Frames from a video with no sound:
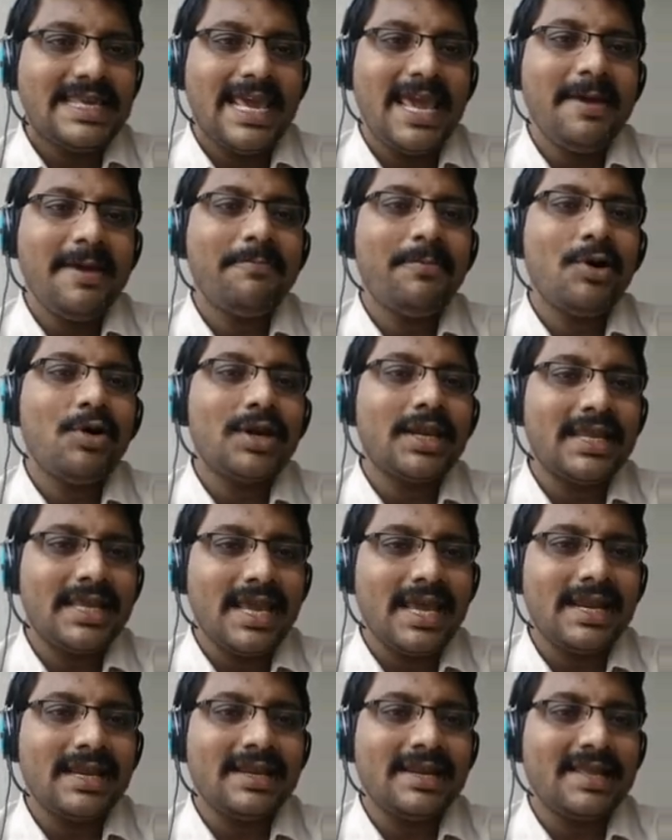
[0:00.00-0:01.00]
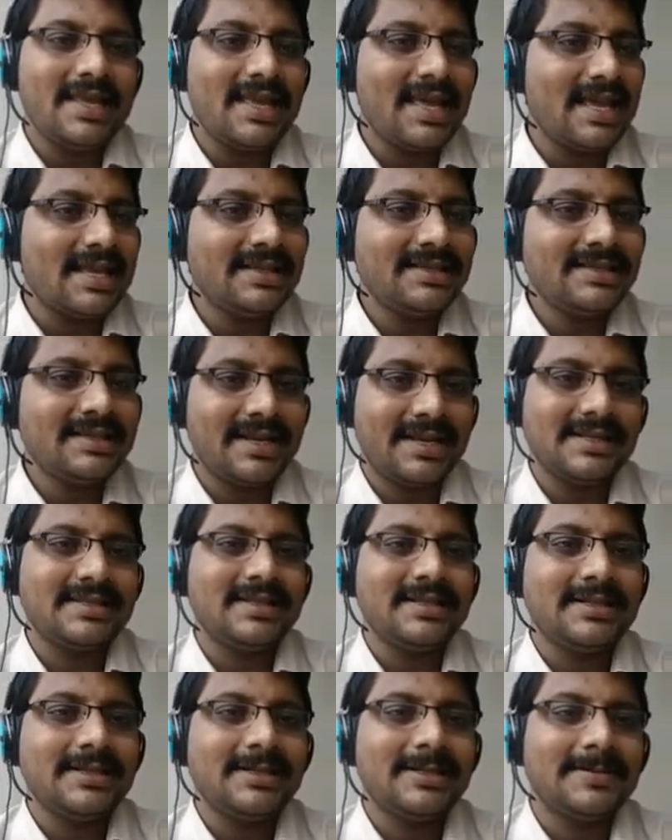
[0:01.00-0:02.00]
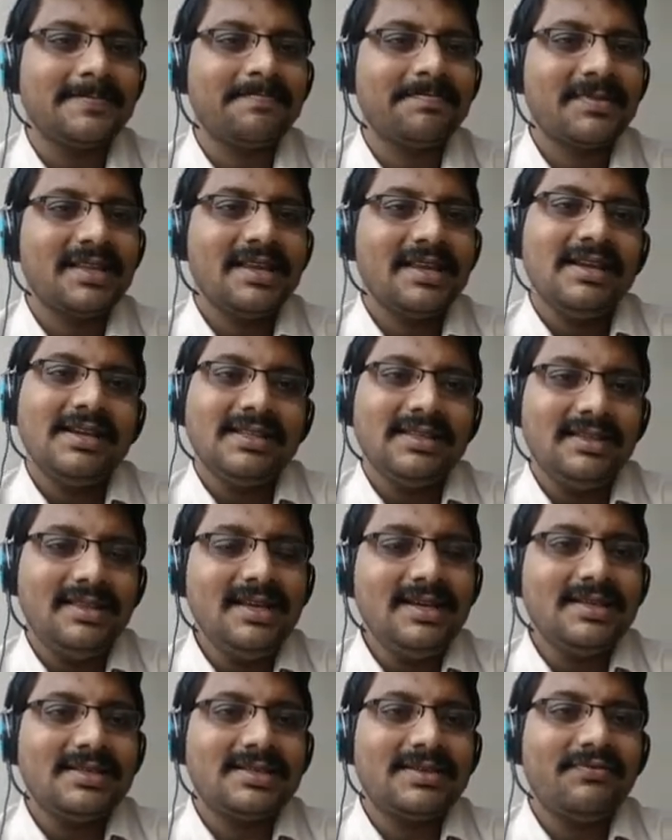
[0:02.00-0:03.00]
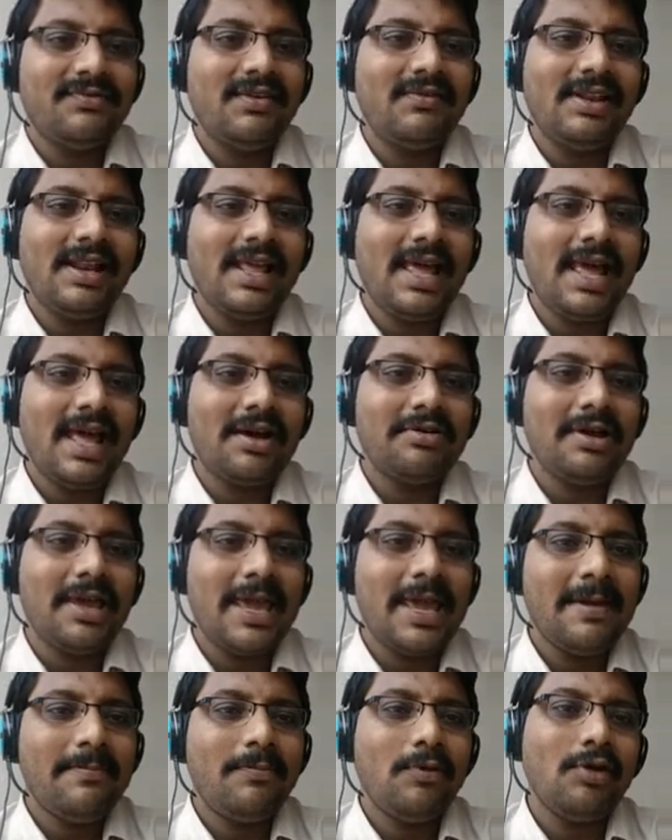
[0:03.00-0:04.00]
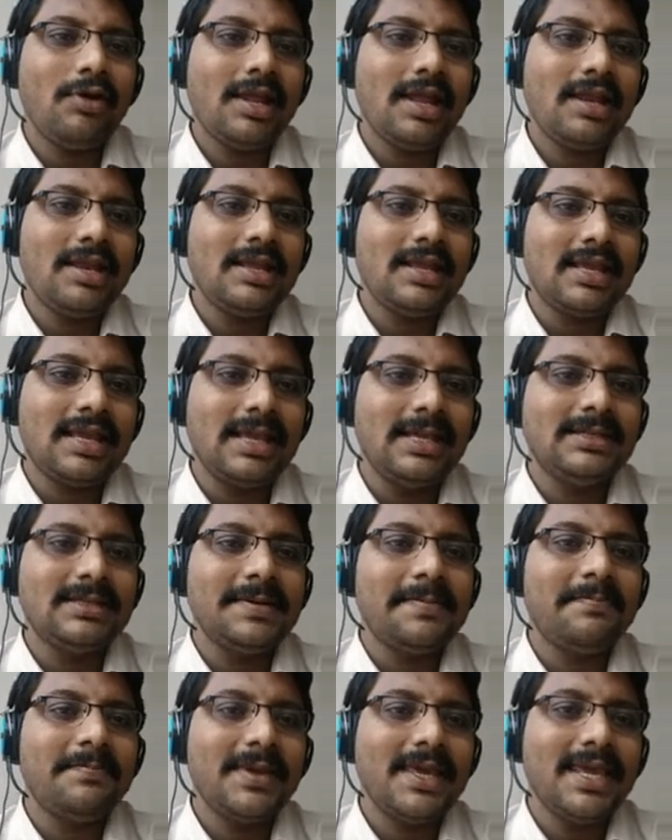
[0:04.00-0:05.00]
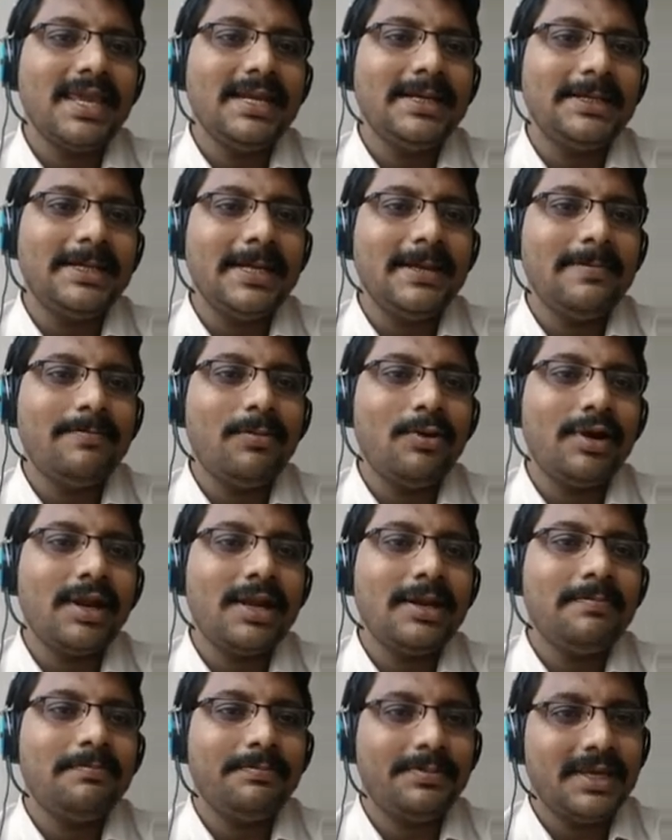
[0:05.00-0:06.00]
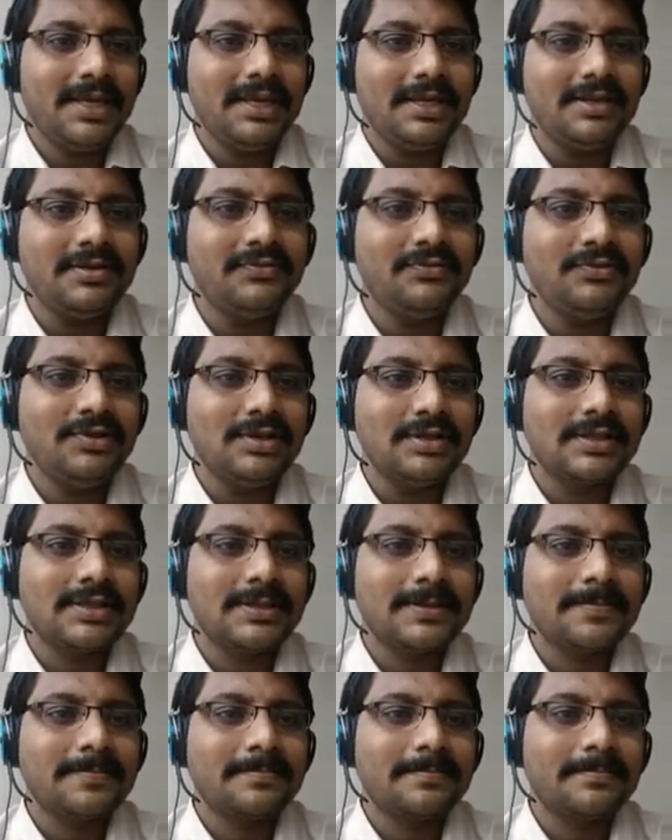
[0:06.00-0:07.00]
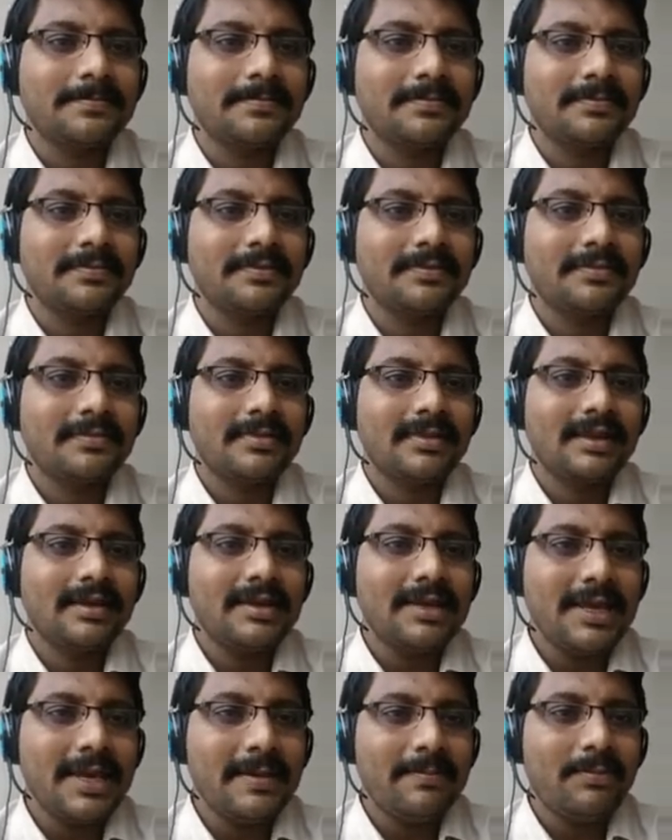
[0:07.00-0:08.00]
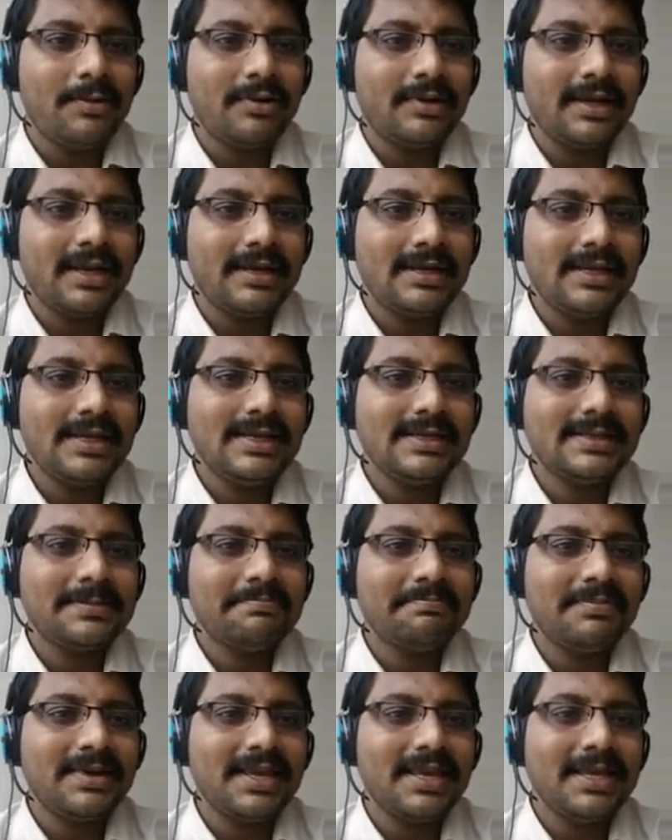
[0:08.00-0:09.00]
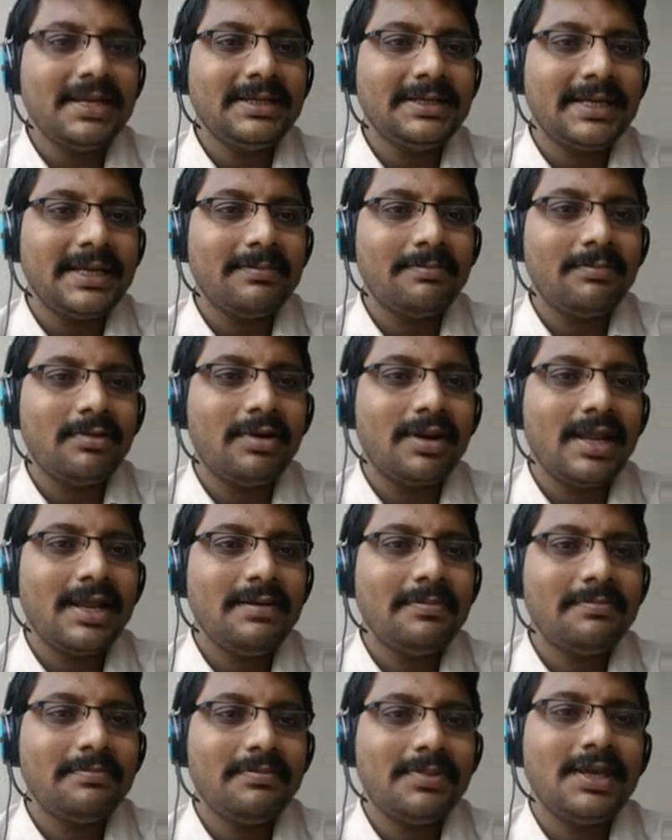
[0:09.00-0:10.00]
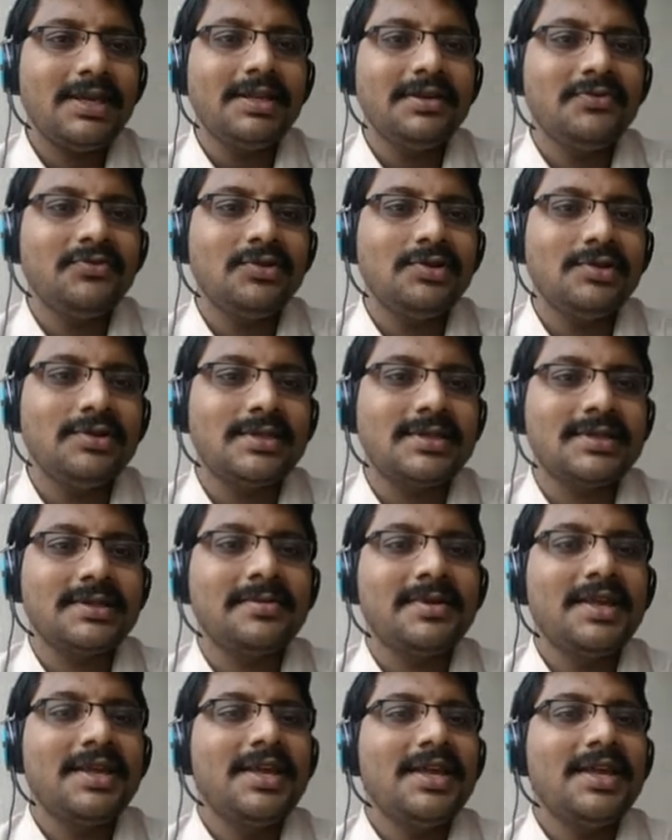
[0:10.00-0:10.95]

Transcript: A power n as result. Thus we will have A power n is P D power n P inverse. A power n is P D power n P inverse.